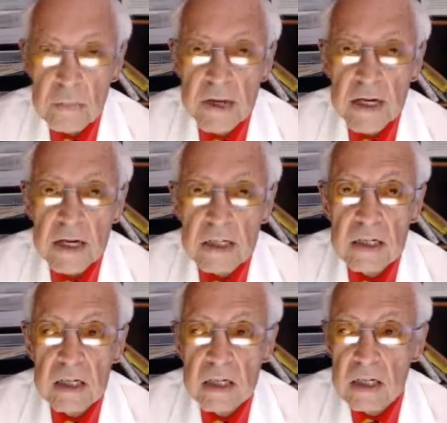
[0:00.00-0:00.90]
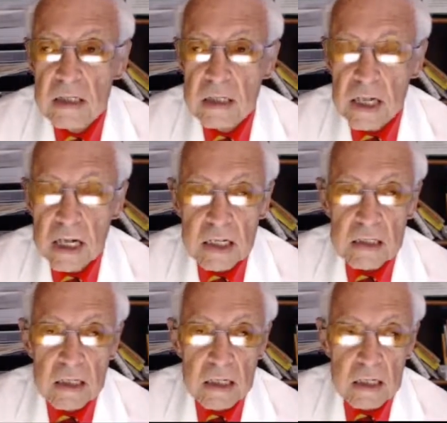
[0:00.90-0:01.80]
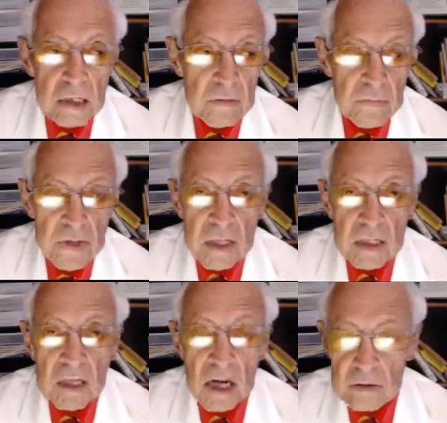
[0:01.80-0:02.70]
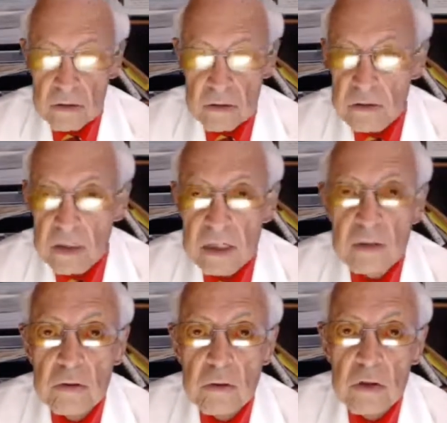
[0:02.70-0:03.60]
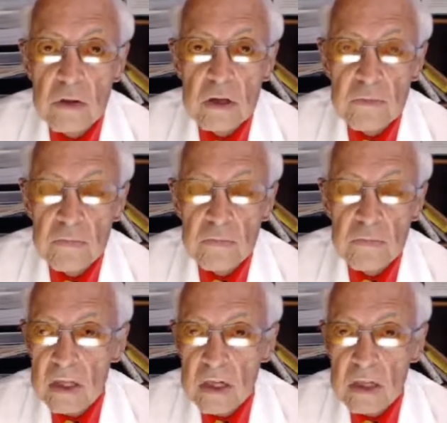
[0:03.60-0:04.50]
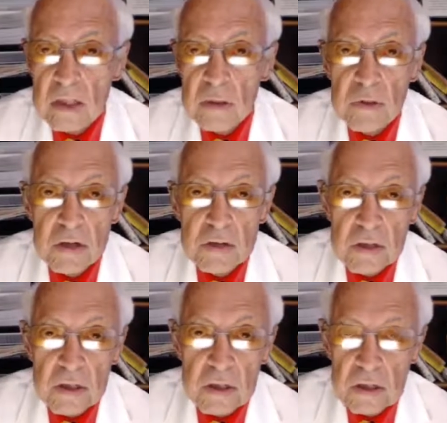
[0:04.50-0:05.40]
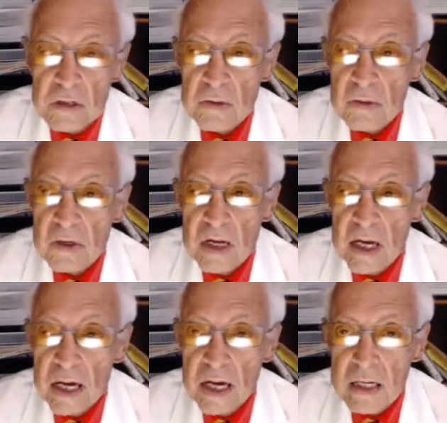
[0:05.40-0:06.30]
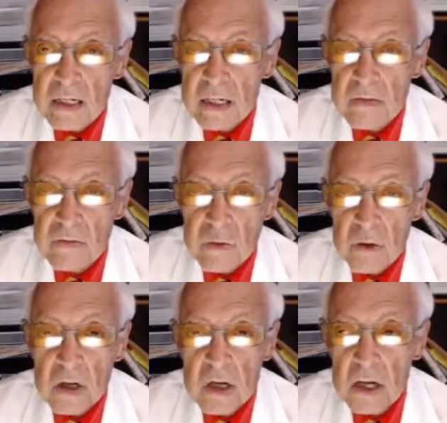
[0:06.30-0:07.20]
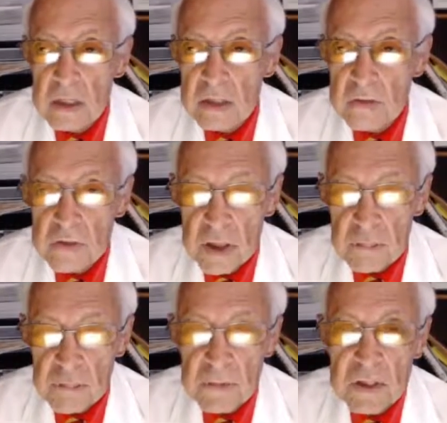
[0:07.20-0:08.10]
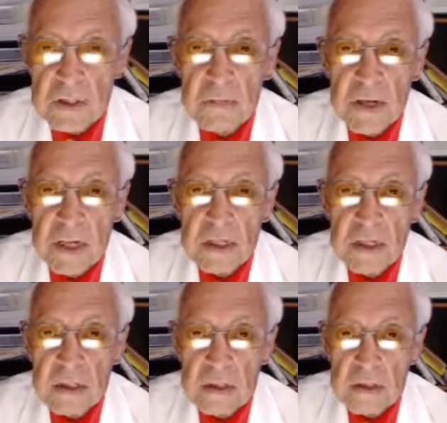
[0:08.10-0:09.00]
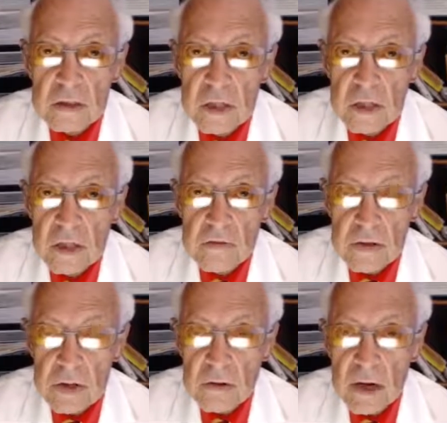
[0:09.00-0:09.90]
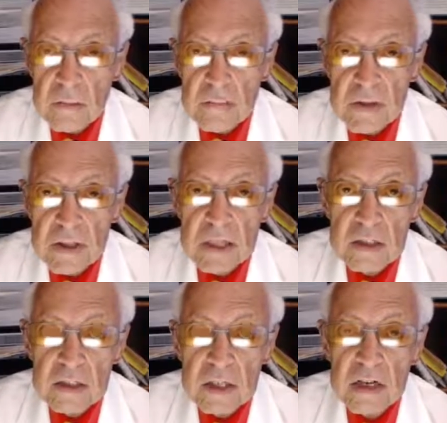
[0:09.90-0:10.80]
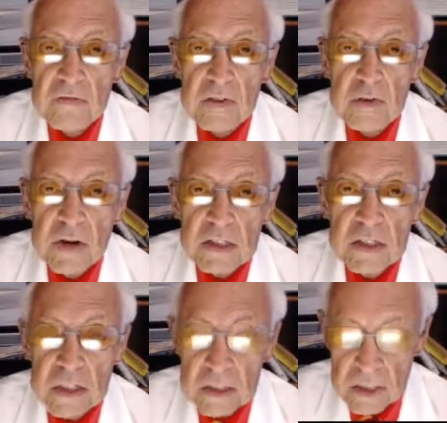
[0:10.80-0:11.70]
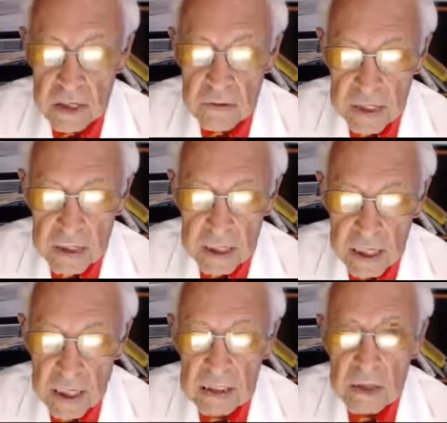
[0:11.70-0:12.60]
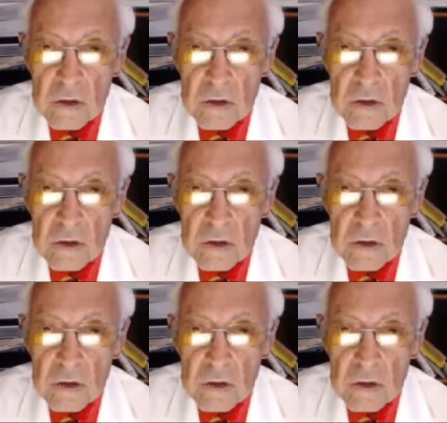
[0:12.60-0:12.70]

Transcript: bad that doctors ignore the blood sugar and give all kinds of supplements and painkillers for the neuropathy instead of addressing it directly at the